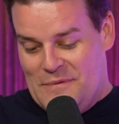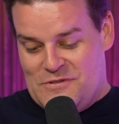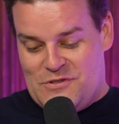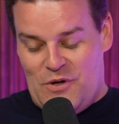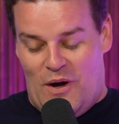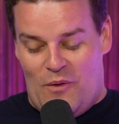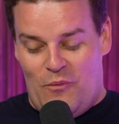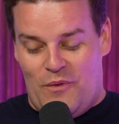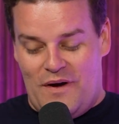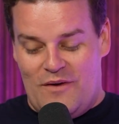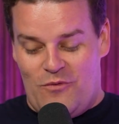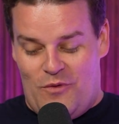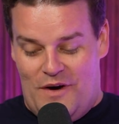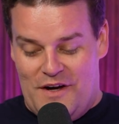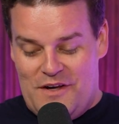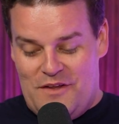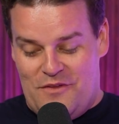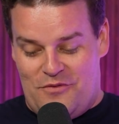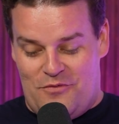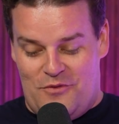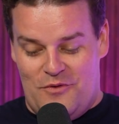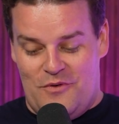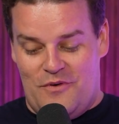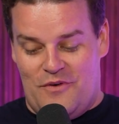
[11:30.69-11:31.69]
So I want to run
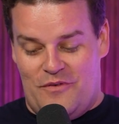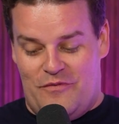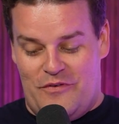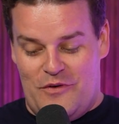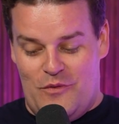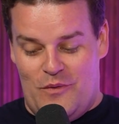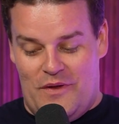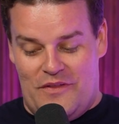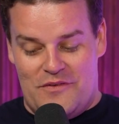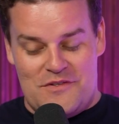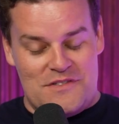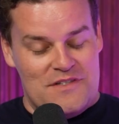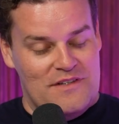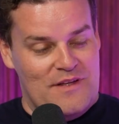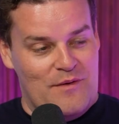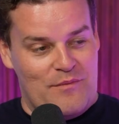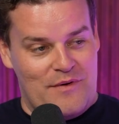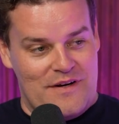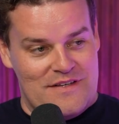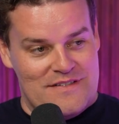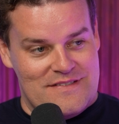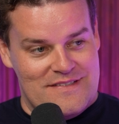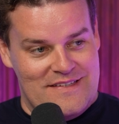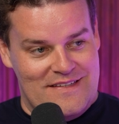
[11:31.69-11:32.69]
you through a few other
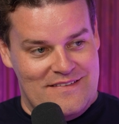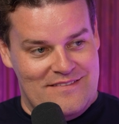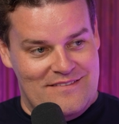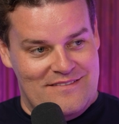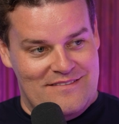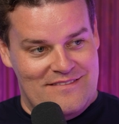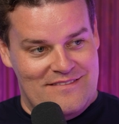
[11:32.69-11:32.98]
celebrities that